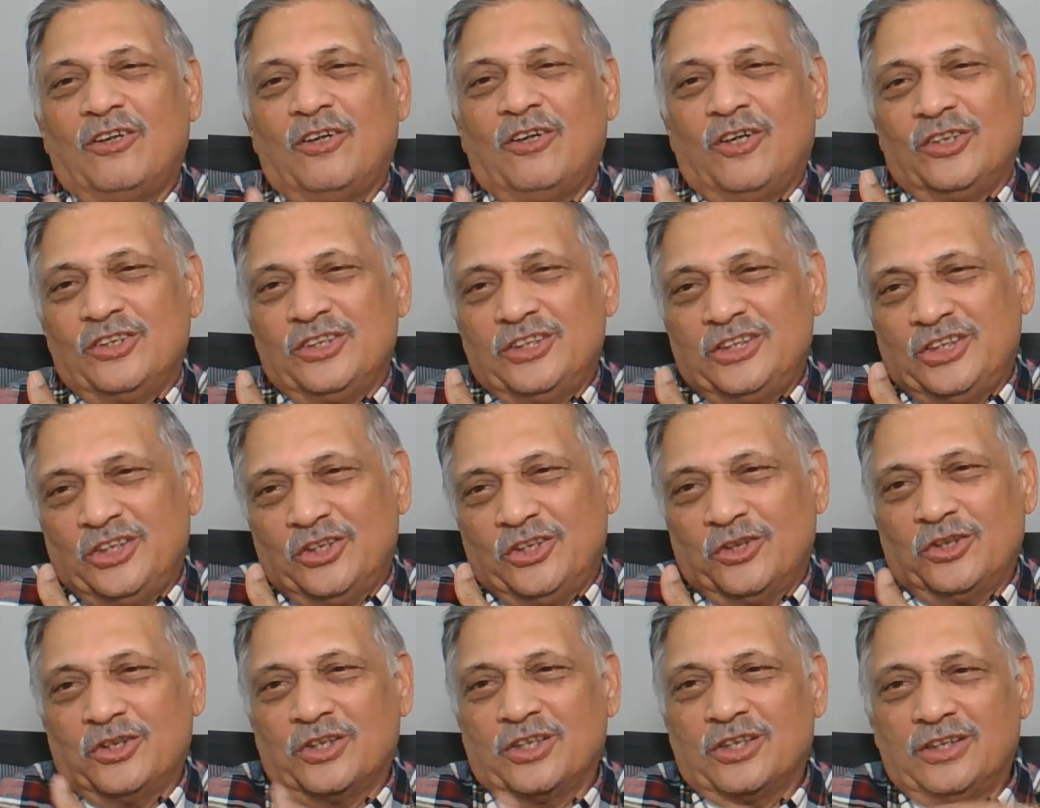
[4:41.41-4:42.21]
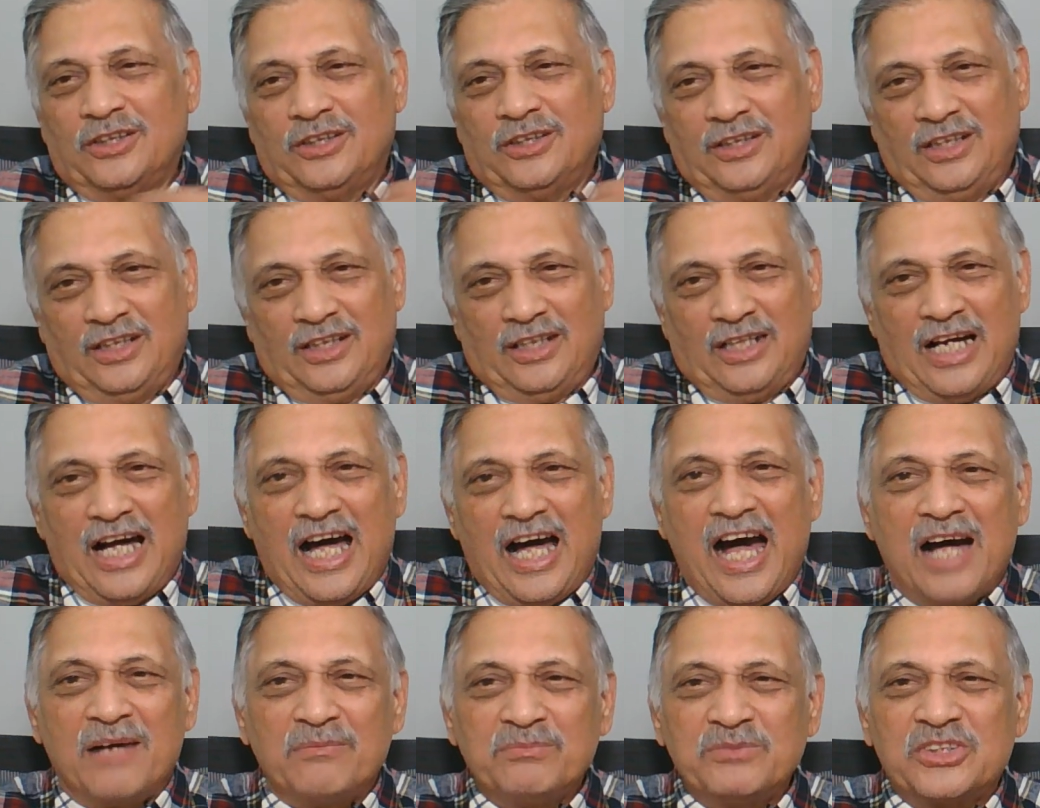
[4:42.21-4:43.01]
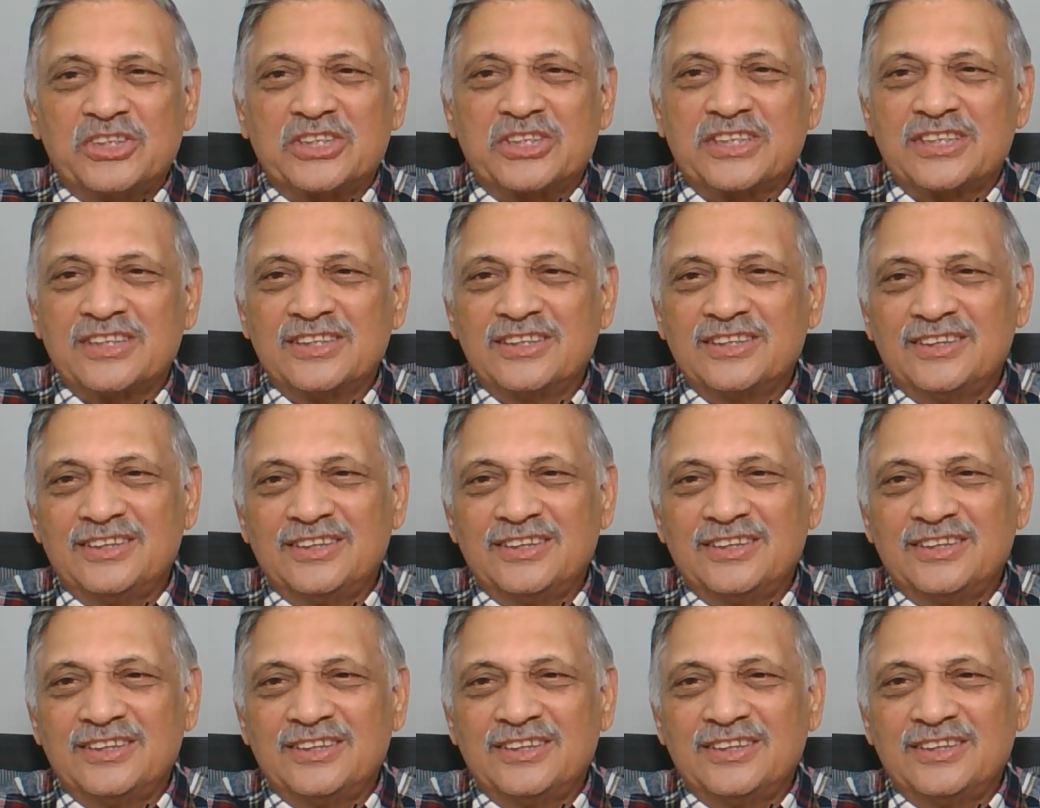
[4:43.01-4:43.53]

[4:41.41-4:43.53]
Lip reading: on your arms,